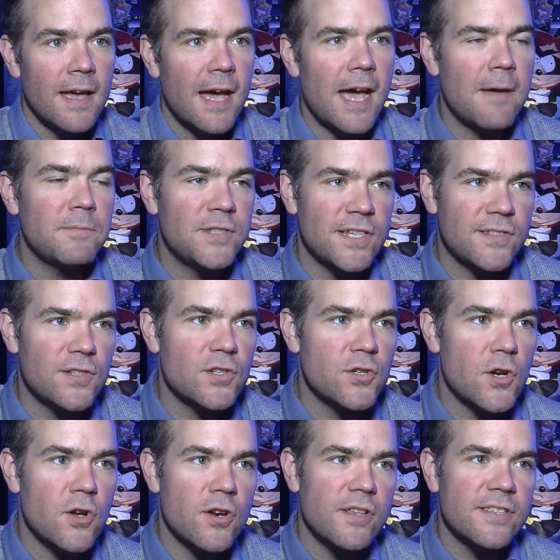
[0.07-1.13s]
I'm Jason
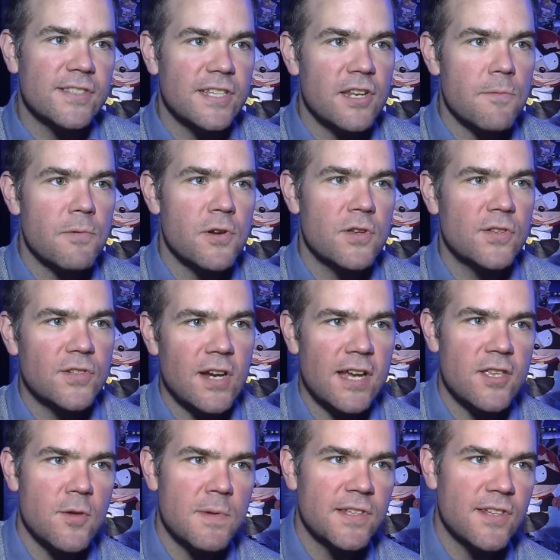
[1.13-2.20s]
Schroeder, the senior producer
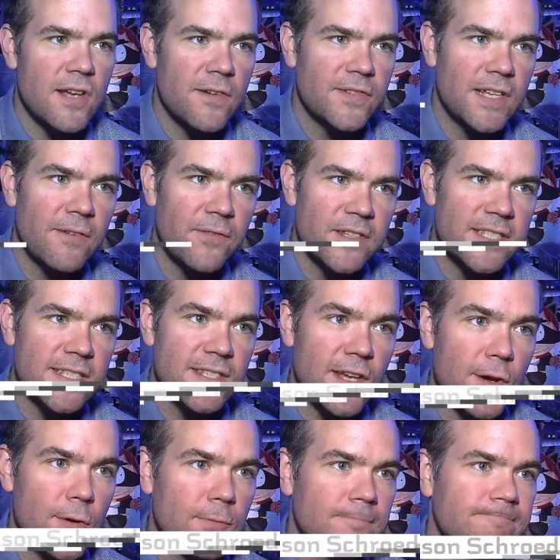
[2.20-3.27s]
at Ubisoft San
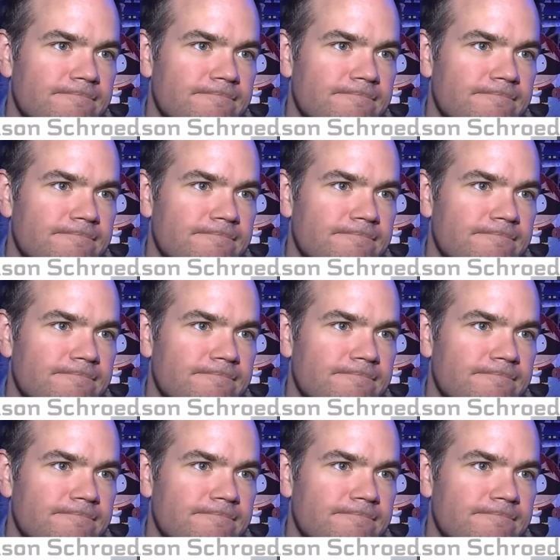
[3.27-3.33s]
Francisco.